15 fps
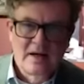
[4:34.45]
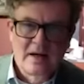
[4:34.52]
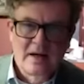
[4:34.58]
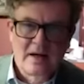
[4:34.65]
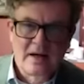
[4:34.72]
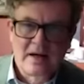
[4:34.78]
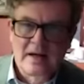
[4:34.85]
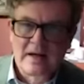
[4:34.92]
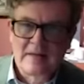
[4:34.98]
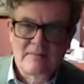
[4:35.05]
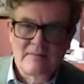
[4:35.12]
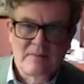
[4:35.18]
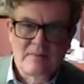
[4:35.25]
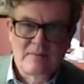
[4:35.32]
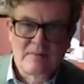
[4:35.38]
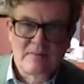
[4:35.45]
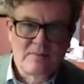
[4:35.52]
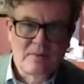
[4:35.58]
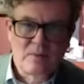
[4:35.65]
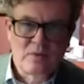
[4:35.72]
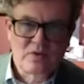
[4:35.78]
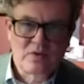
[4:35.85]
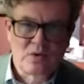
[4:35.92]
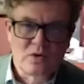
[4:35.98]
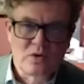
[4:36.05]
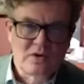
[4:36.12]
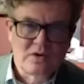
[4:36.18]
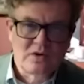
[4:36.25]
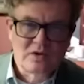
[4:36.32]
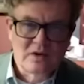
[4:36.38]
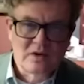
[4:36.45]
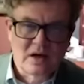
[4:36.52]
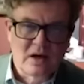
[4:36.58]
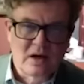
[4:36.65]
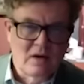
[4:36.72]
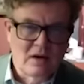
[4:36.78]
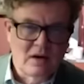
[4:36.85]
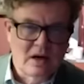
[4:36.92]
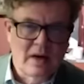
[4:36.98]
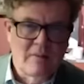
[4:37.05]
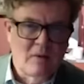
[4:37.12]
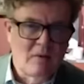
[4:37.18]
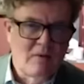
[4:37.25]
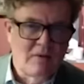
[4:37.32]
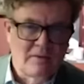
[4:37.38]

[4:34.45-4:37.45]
and people just wouldn't come on the